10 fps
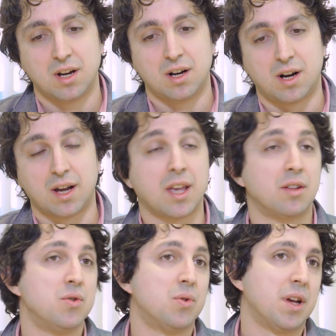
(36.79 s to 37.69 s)
uh, I
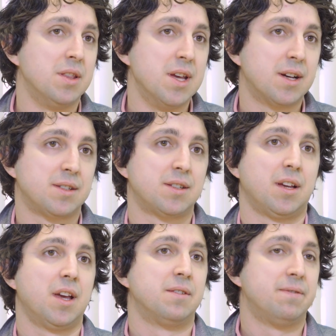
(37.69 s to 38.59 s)
get new ideas, I
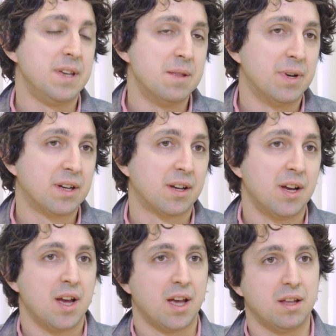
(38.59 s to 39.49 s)
get feedback,
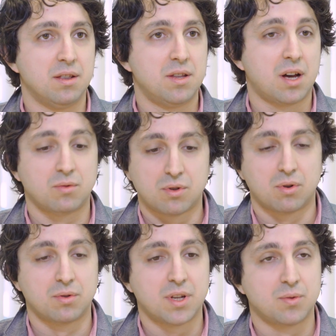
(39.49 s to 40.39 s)
and down the
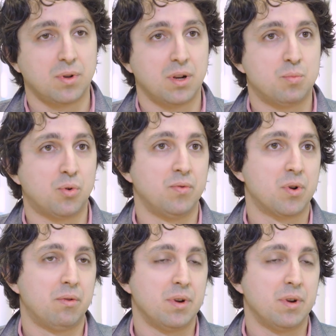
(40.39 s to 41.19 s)
road that will improve your